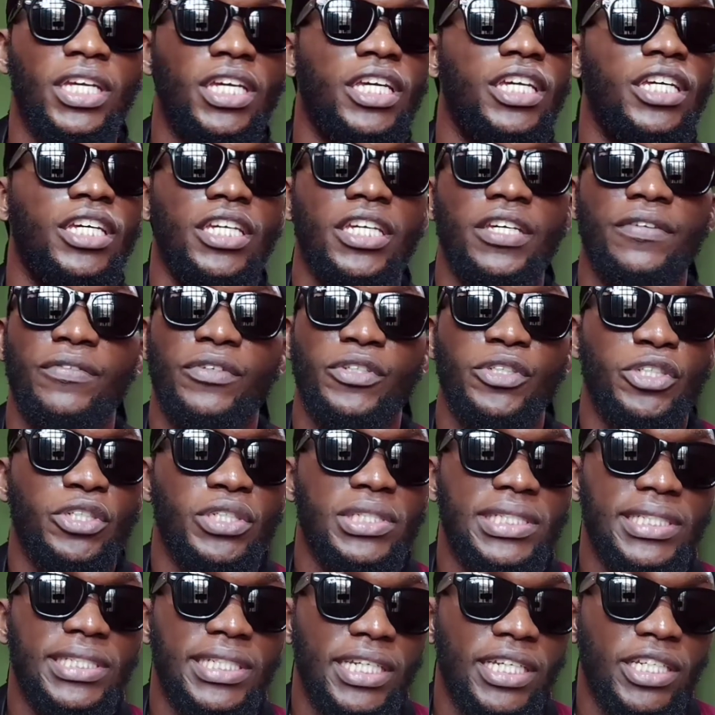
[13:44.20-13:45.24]
If you
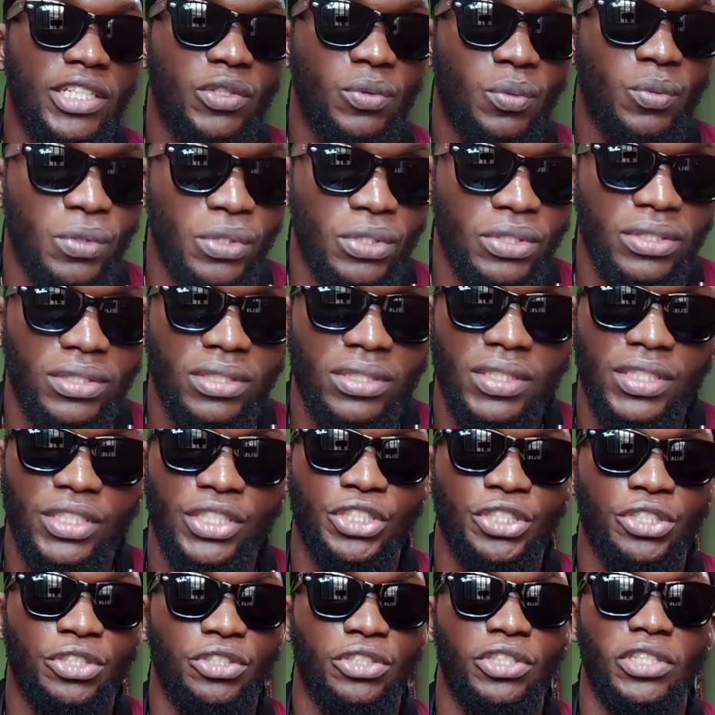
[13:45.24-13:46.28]
just say it once, you
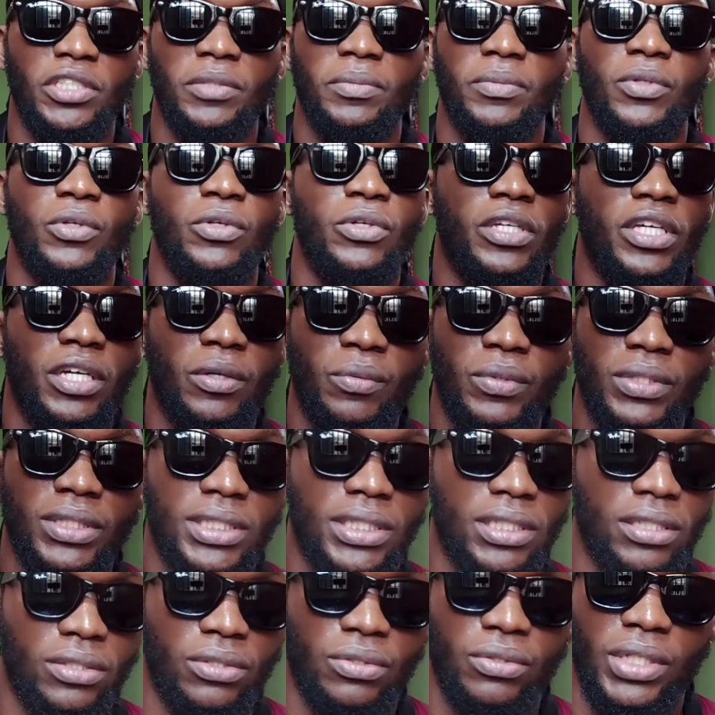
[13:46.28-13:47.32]
should just be okay
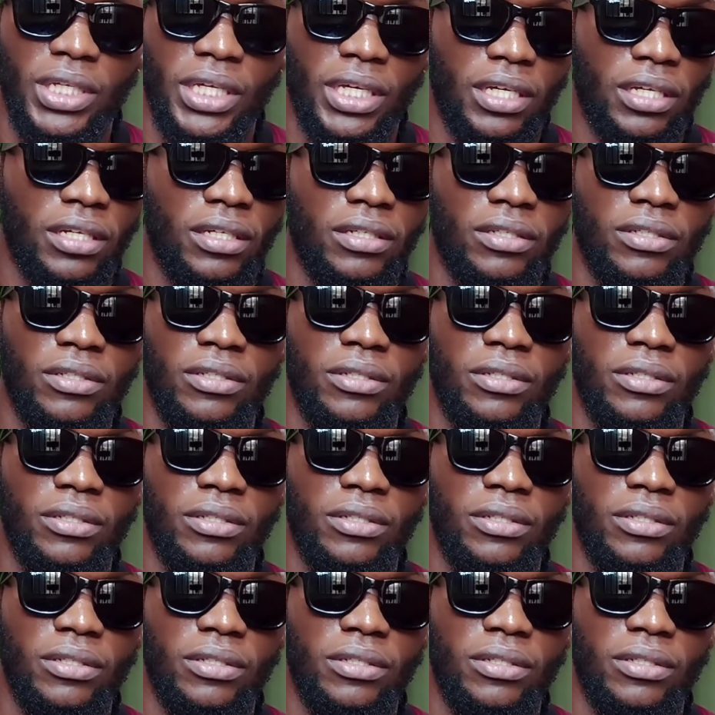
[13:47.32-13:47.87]
with it, okay?